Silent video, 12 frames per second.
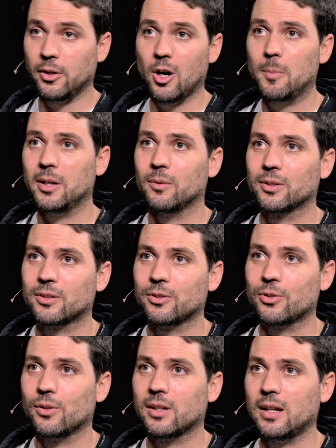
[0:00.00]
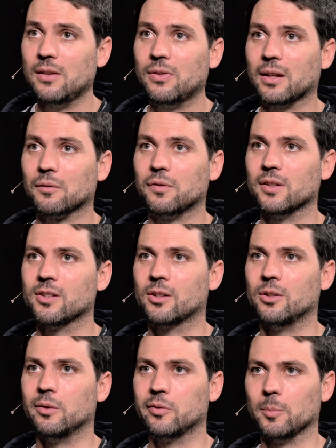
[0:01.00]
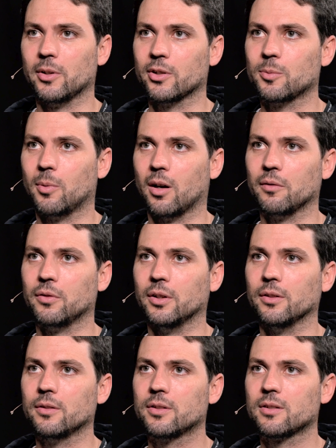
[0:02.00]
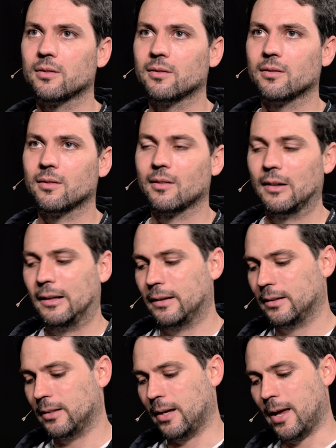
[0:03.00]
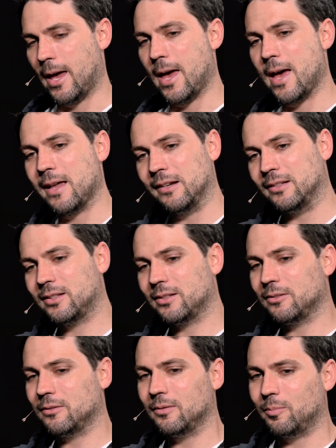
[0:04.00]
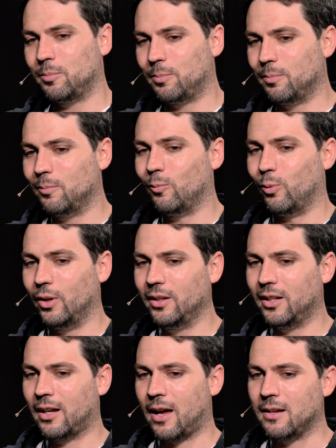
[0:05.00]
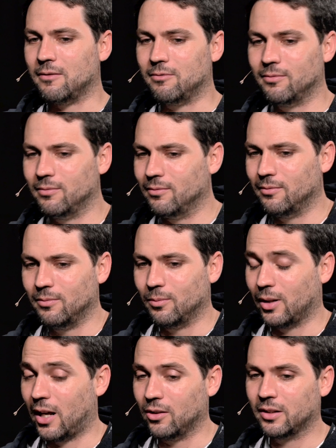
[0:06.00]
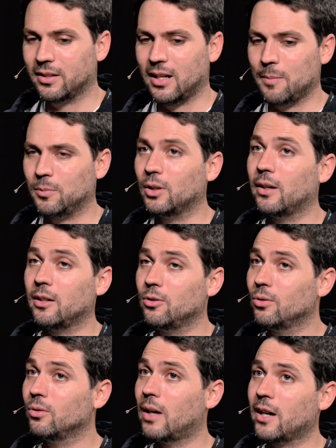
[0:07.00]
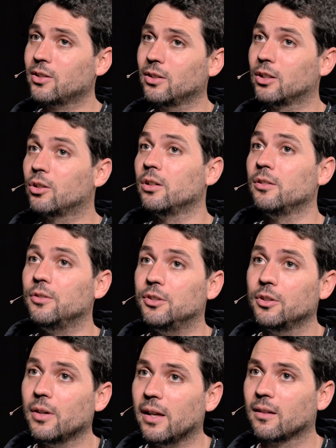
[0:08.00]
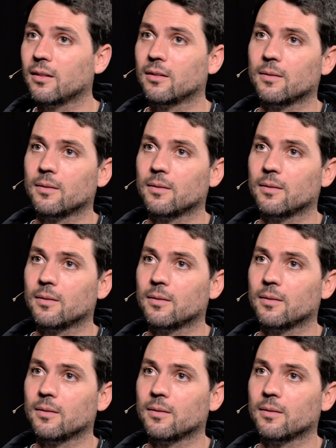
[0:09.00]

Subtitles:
nobody was controlling anything physical from their smartphones. And really, when I looked it up, you actually couldn't do it.